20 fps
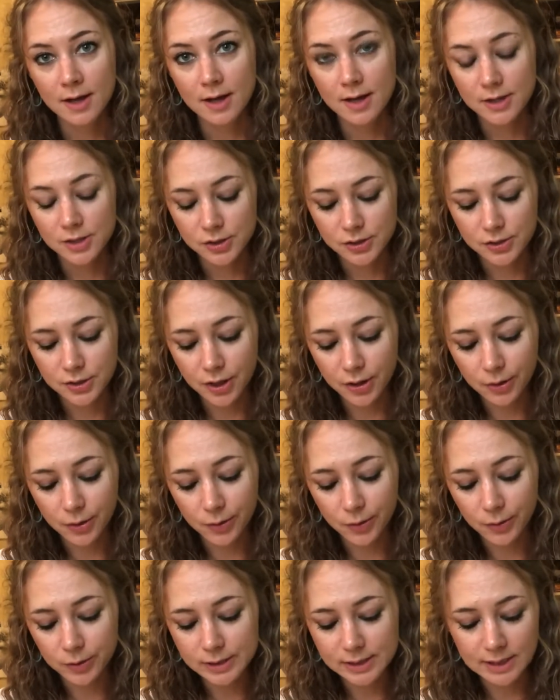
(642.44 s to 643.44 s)

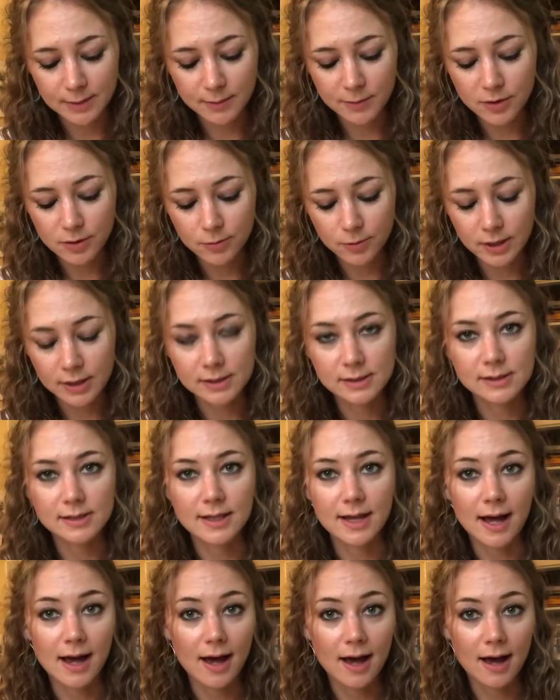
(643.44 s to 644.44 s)
So some of the ones
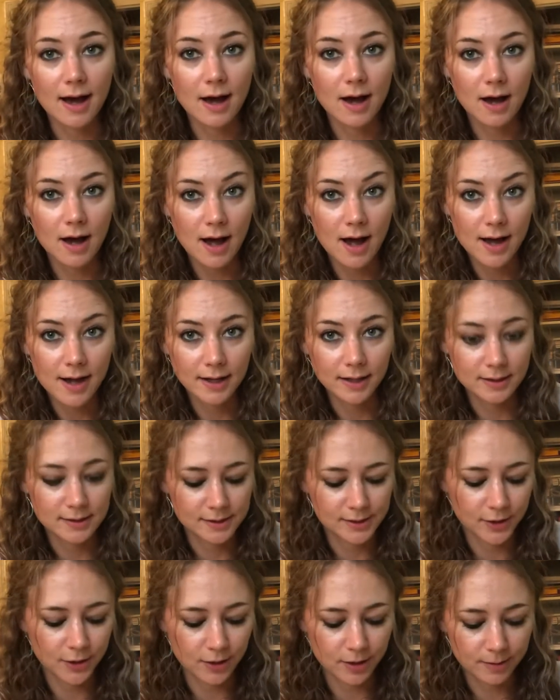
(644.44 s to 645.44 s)
that I
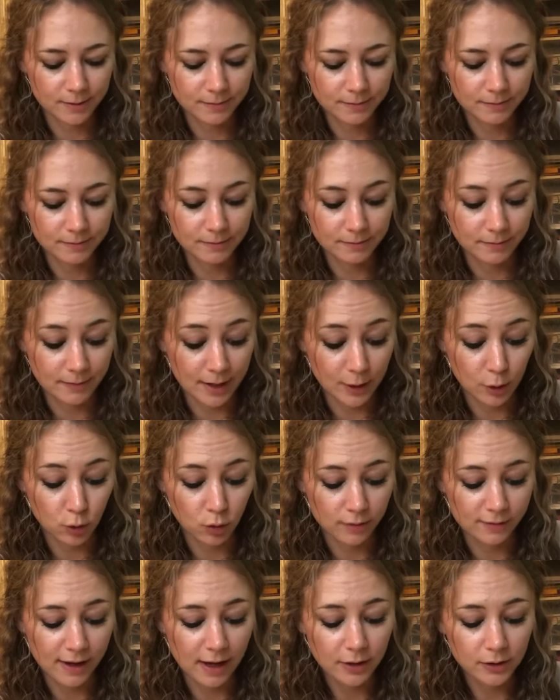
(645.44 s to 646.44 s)
consider my core
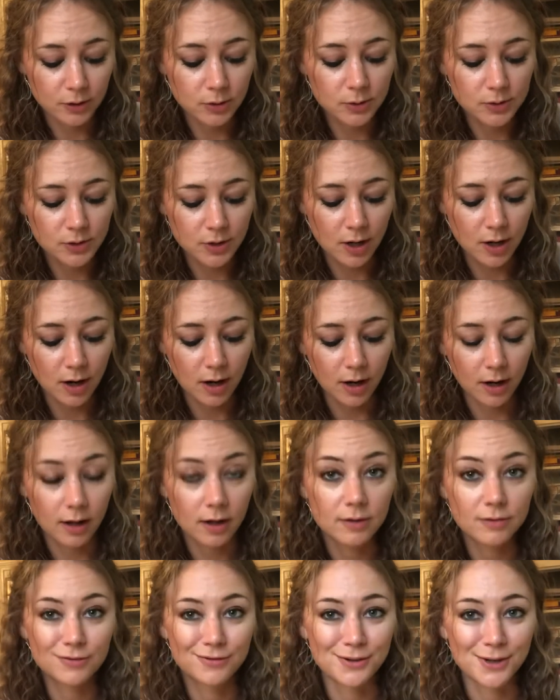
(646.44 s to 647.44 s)
values are
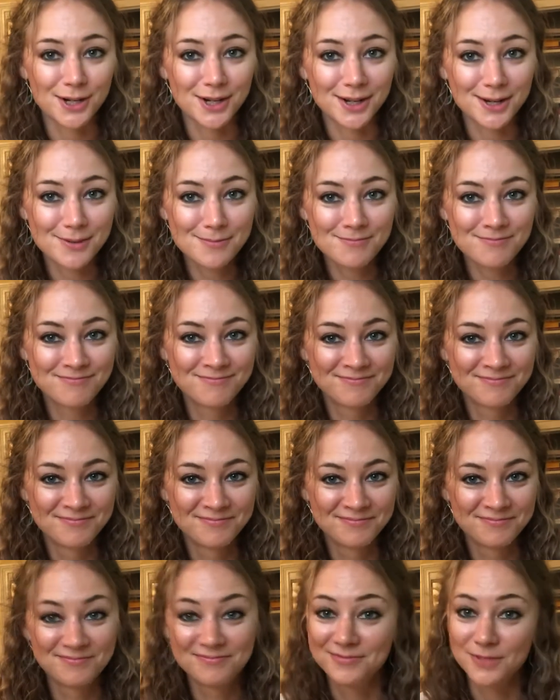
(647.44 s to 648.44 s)
freedom,
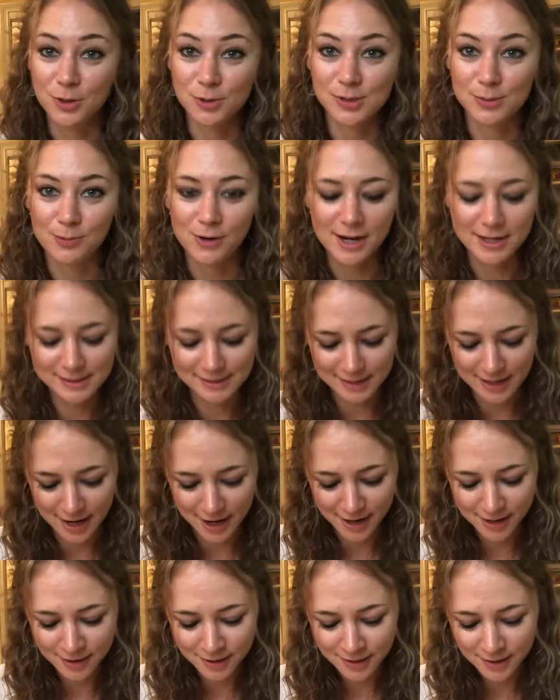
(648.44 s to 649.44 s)
no surprise
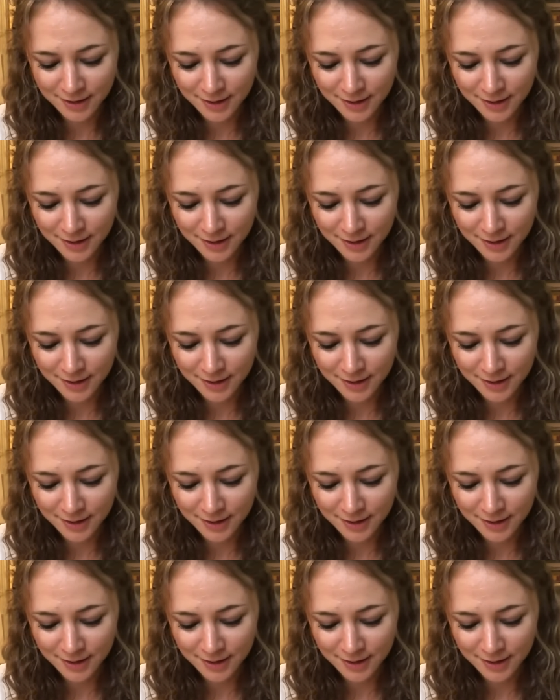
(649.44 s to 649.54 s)
there,